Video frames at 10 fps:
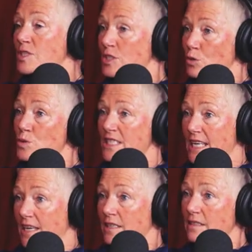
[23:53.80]
school
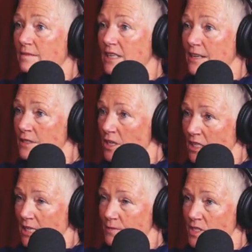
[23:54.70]
C, even though
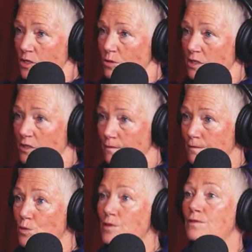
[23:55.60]
I'd left school in the
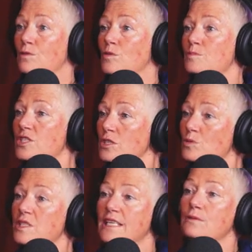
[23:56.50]
fourth form,
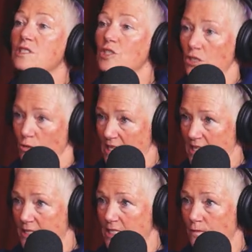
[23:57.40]
school C was too
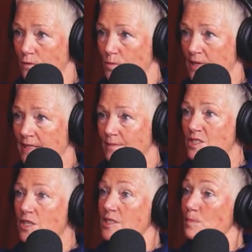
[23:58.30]
easy for me.
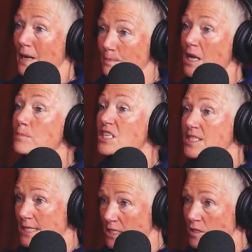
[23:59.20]
So I was bumped oh, up wow. to
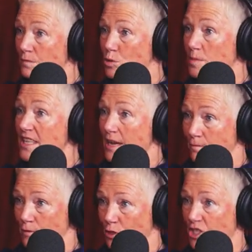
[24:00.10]
sixth form in
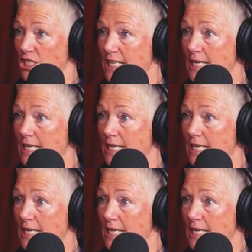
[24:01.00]
that first